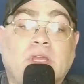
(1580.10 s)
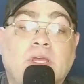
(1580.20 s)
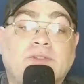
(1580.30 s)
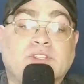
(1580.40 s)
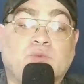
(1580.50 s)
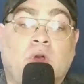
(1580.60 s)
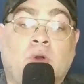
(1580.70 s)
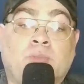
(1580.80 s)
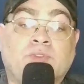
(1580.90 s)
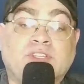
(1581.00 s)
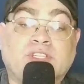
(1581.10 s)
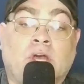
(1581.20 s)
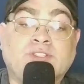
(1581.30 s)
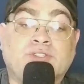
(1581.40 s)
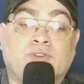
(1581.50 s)
This will help with his
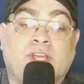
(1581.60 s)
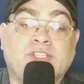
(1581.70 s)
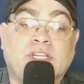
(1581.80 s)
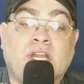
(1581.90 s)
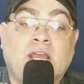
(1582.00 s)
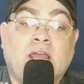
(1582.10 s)
concentration